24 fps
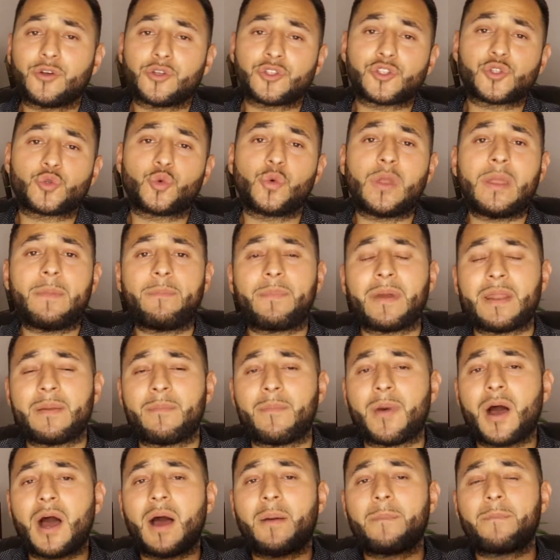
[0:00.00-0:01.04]
sweep
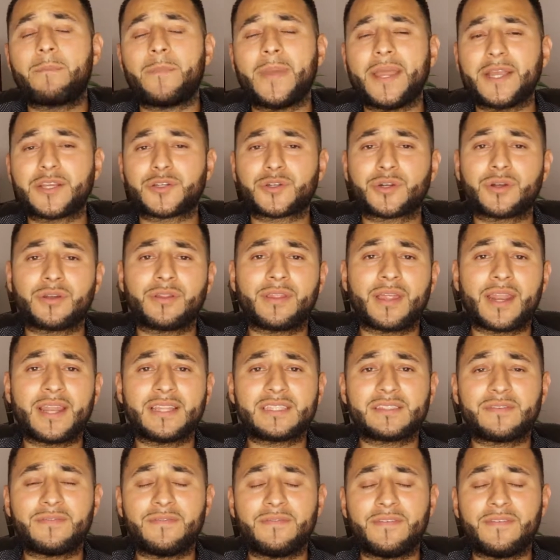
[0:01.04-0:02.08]
and mop, make sure that
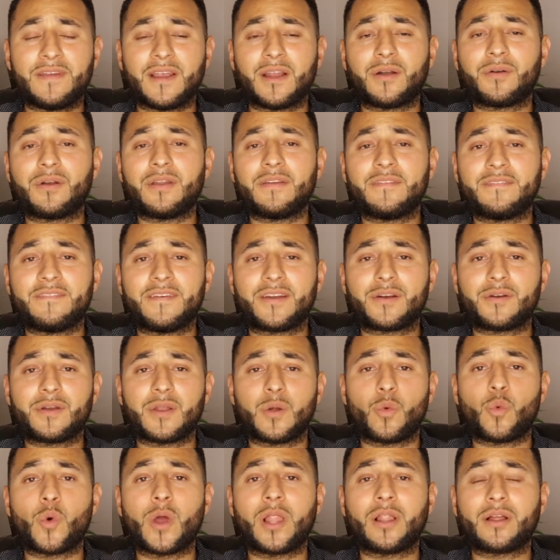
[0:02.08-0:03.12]
it's very,
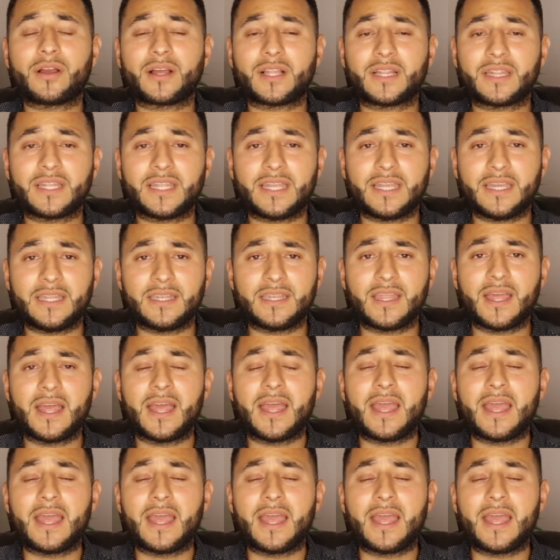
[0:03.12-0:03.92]
very well cleaned.